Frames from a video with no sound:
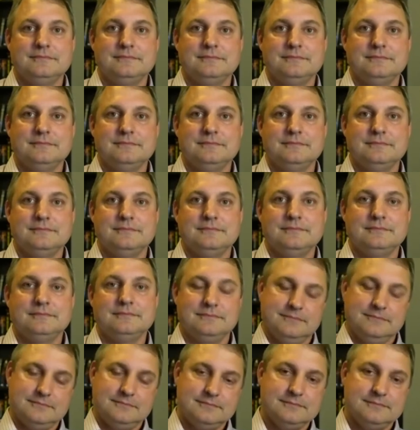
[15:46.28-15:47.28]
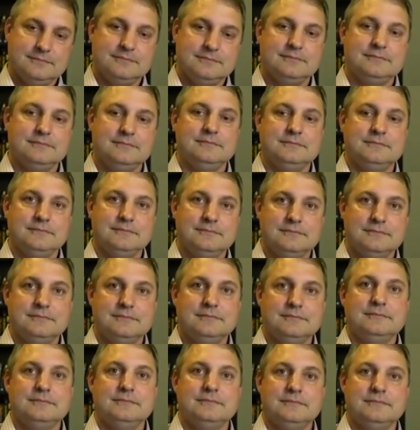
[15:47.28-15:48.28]

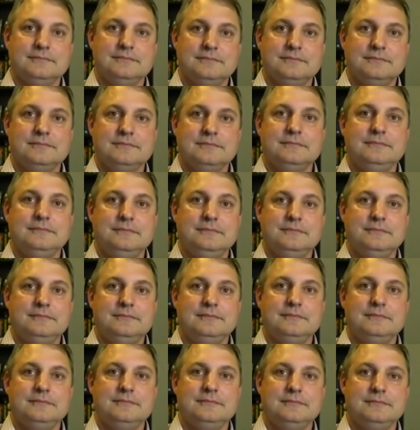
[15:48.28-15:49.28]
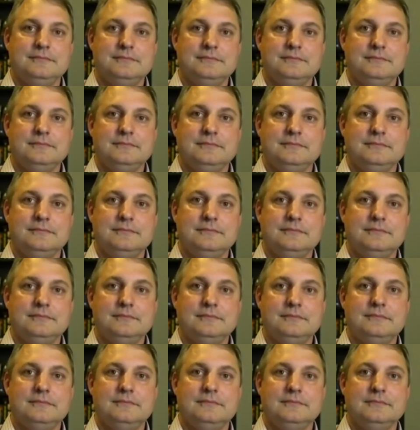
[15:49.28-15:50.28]

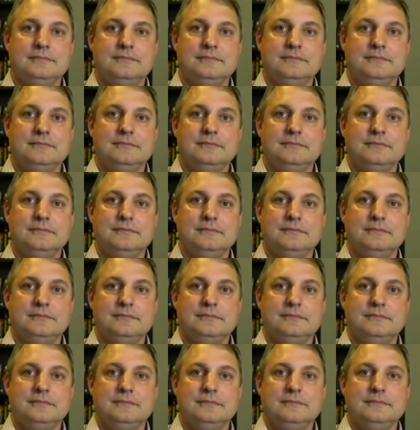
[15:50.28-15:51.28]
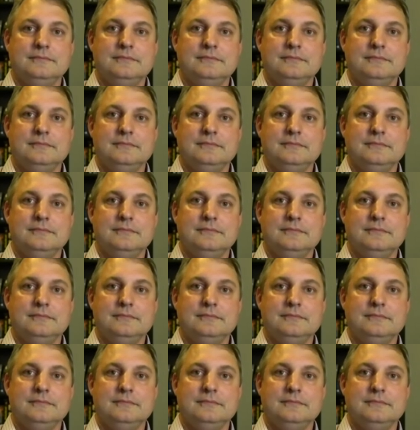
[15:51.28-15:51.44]
(not speaking)